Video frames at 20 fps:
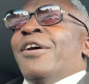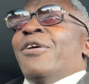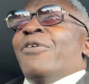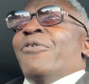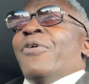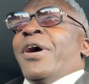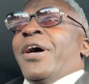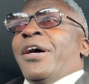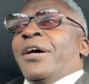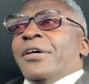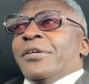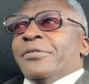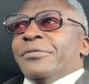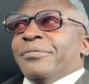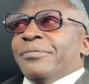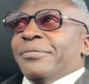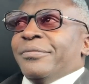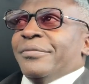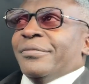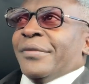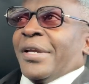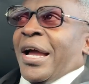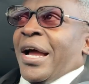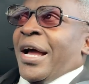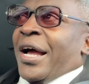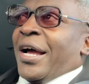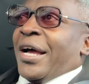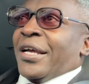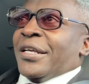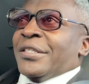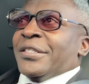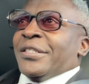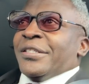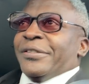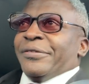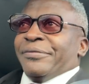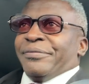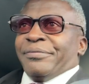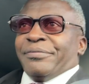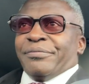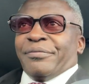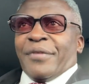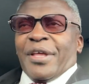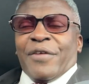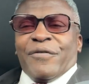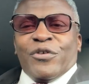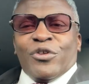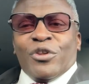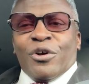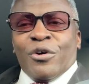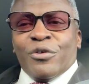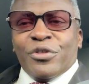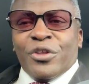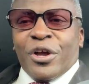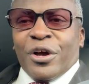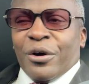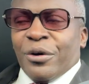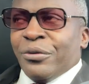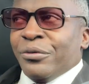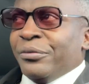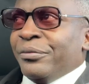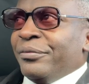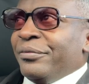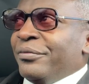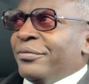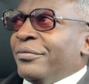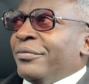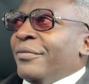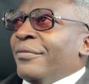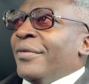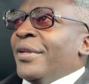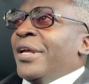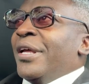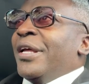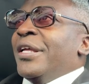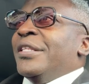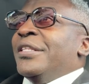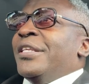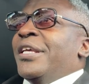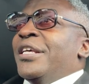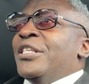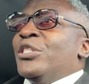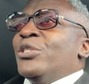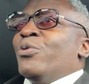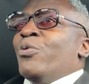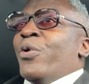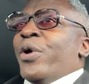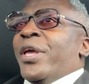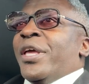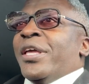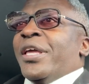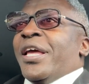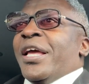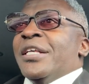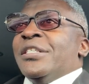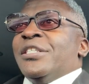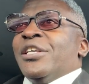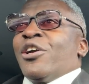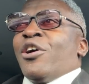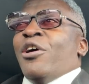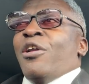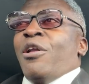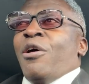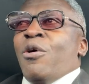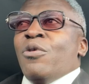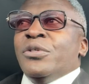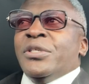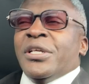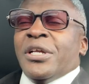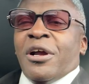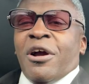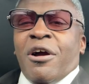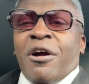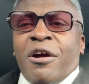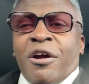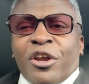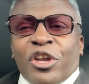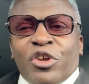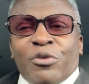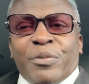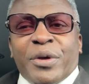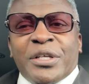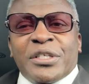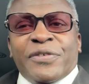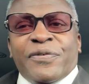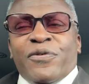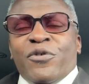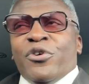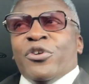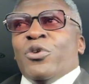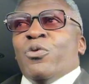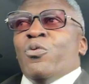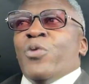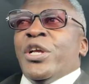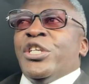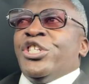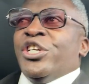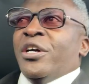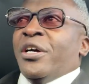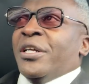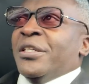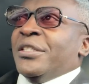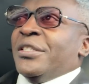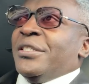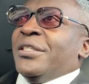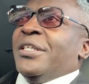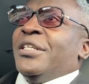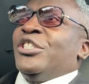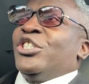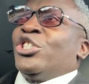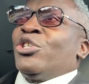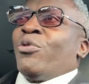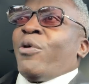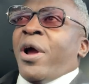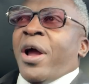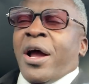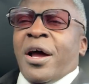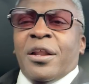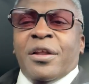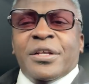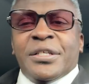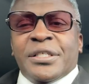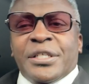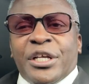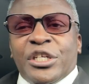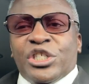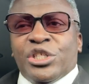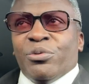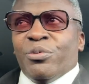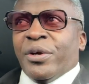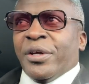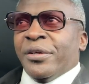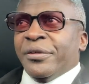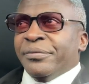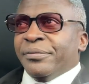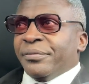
Well, guys, if you don't know, this week is the closing arguments for the witch hunt trial of the century.